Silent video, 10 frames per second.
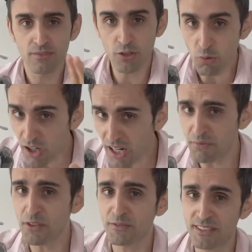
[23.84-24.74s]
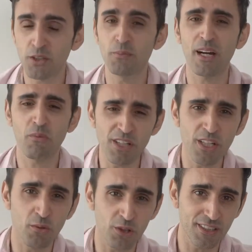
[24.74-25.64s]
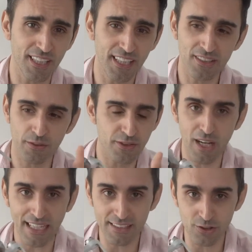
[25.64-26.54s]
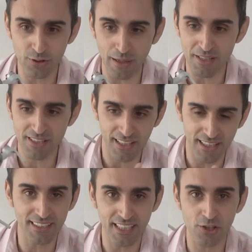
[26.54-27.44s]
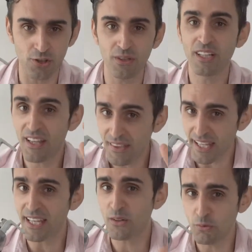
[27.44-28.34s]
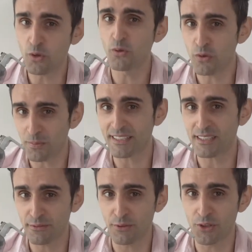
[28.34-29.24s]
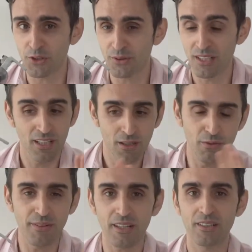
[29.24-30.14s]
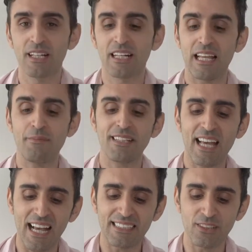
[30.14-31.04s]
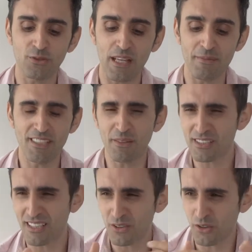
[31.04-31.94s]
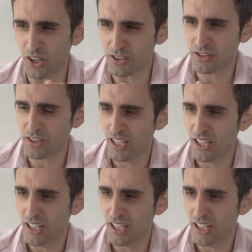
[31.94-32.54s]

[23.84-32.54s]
you are covered still by a 1-year warranty. So if it's not accidental damage and there's an issue, they will replace it for you without claiming that accidental damage. There is a little cost